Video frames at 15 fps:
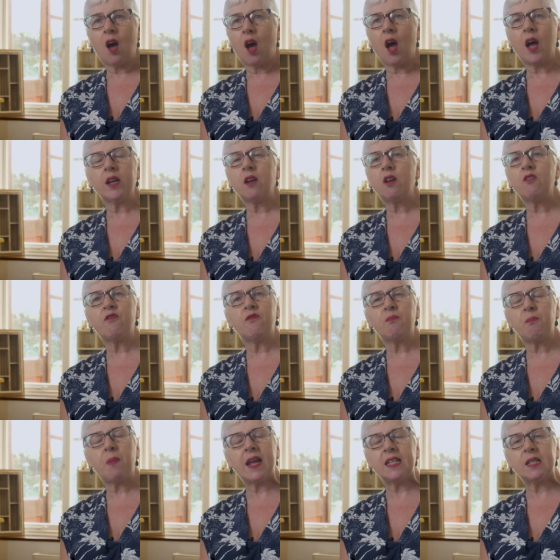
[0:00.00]
I know
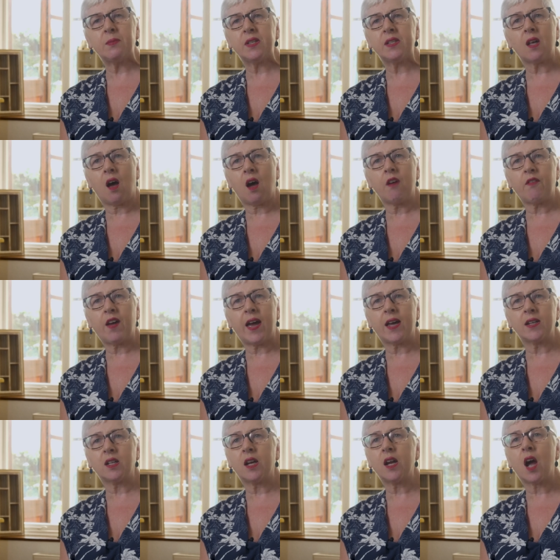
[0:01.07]
placements that I've
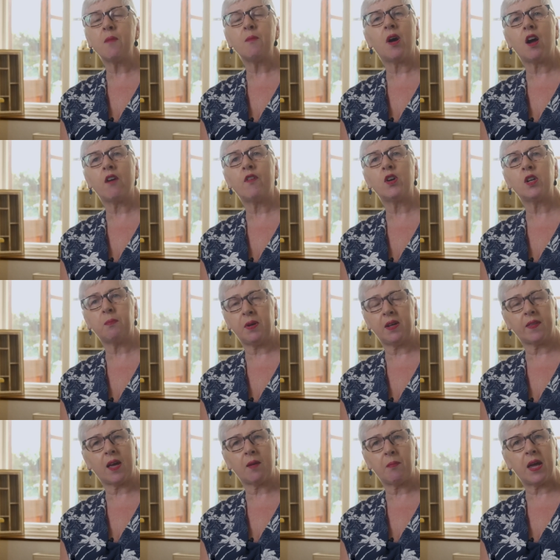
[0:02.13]
had and I might have only
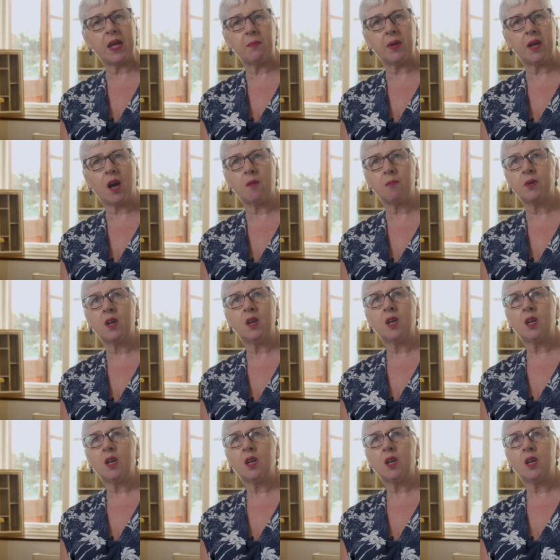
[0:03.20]
picked that baby up